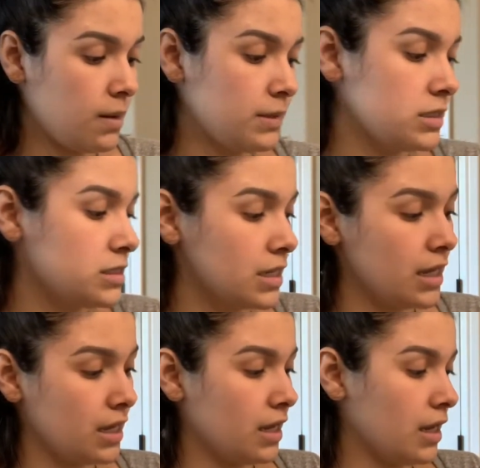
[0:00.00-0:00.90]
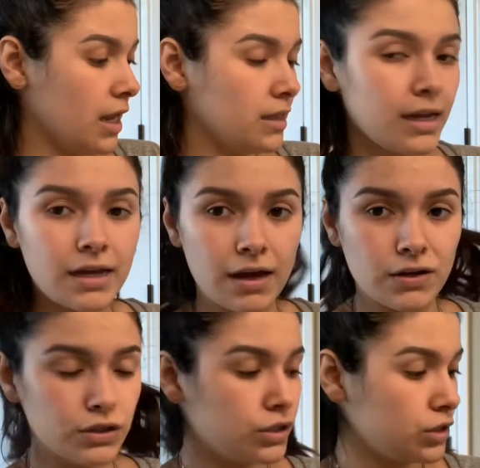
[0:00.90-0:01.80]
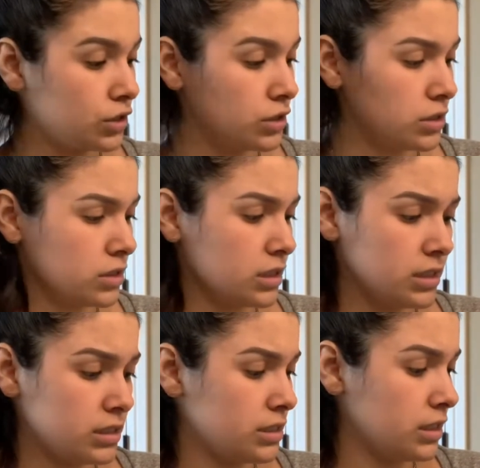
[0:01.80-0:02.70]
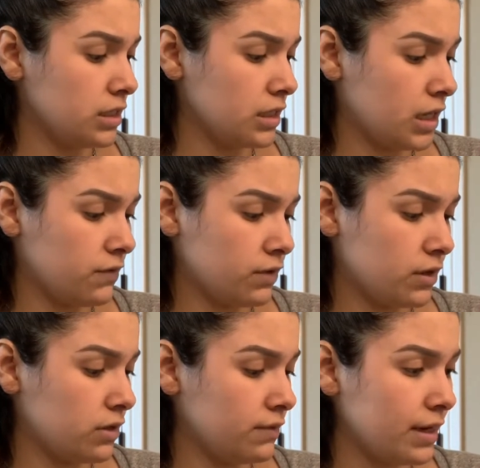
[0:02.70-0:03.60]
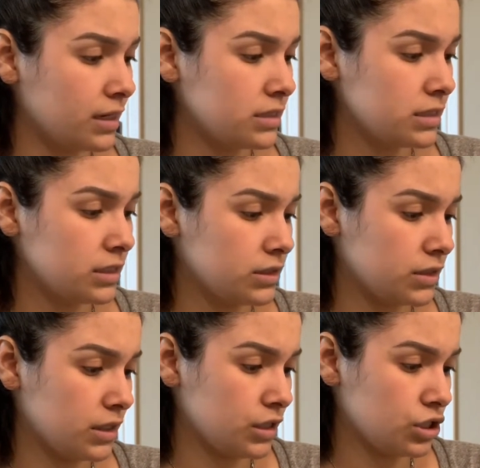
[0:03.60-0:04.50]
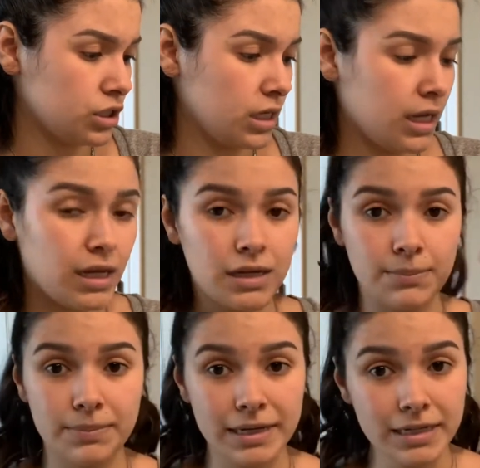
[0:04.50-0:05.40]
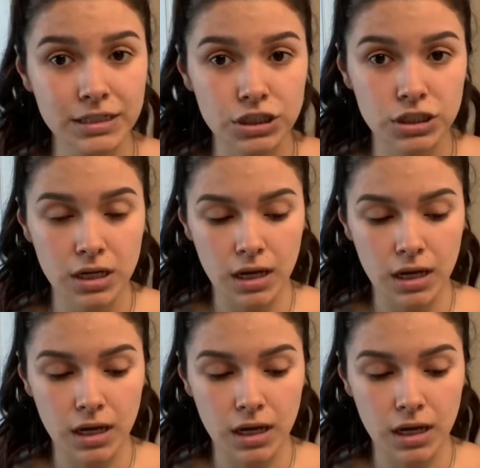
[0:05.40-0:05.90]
This is a LA Colors Conceal It Cover and Correct Concealer in the shade Peach.